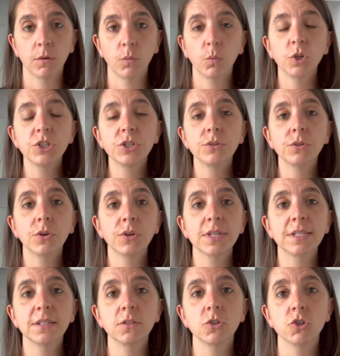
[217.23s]
What do you
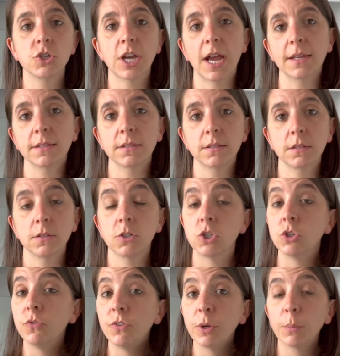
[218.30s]
notice in your chest? Do
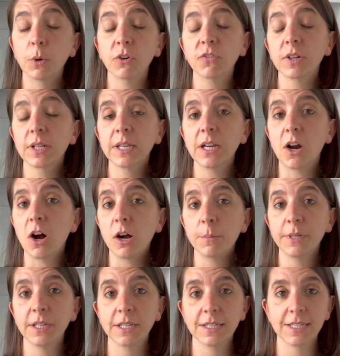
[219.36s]
you feel perfectly calm
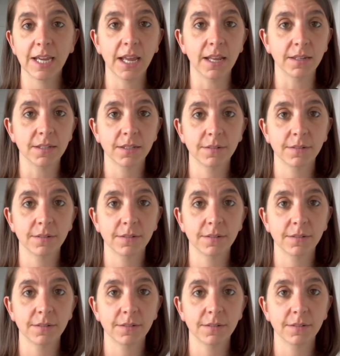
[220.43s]
and content?